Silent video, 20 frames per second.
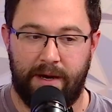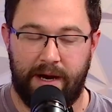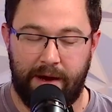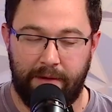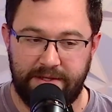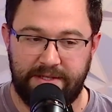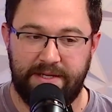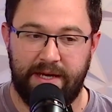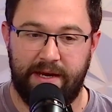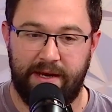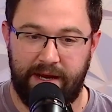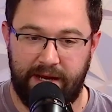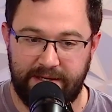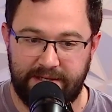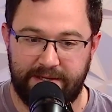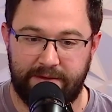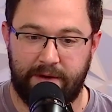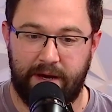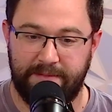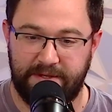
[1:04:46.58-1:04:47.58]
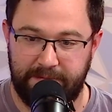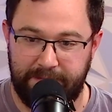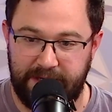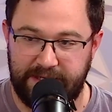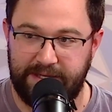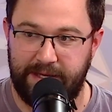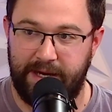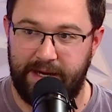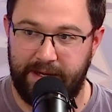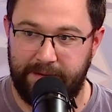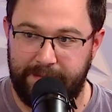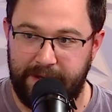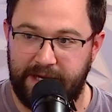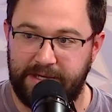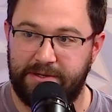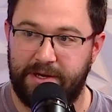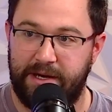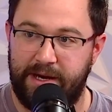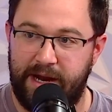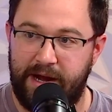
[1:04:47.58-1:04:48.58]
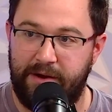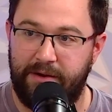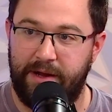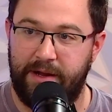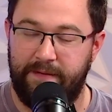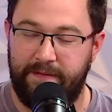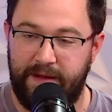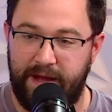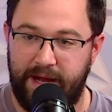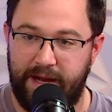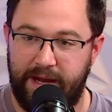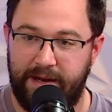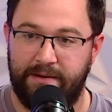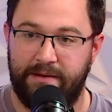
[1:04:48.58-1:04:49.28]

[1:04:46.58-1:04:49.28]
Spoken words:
would say Instagram is the best landing page right now, and then